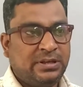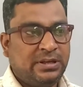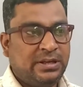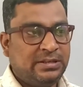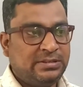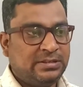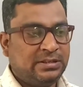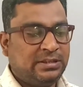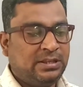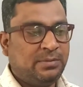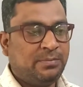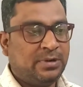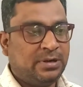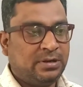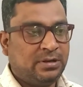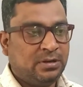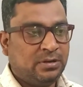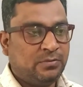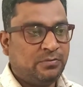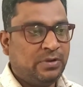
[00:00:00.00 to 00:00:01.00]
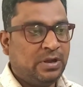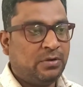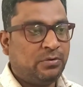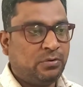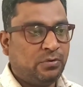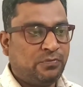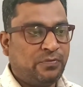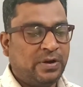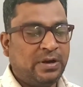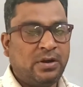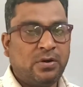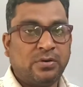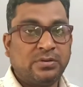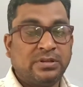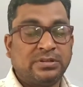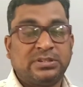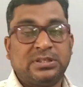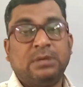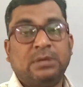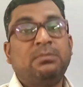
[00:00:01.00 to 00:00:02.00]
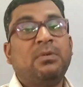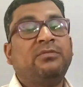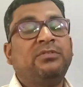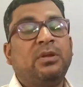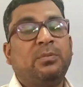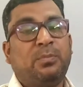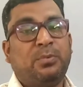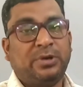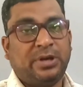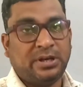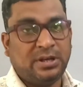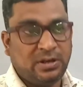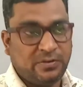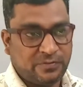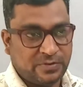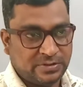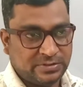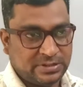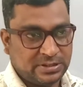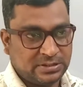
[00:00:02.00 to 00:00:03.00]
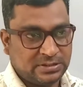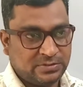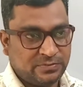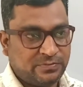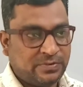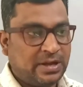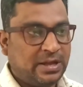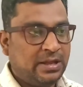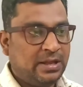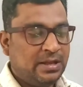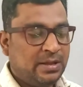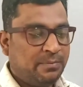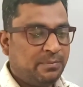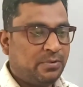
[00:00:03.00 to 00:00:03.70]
is nothing but we have to find out the sum of the potential differences. Why?